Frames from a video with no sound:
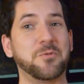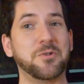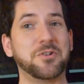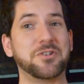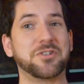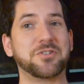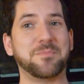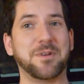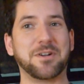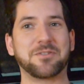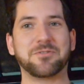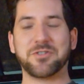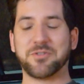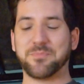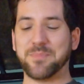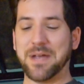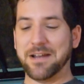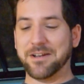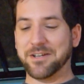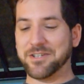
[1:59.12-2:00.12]

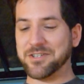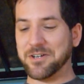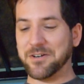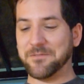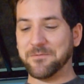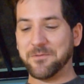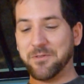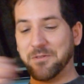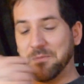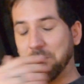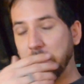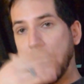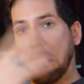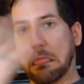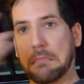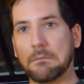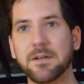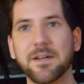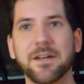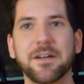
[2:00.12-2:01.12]
Smugglers Bounty. Sorry for the move.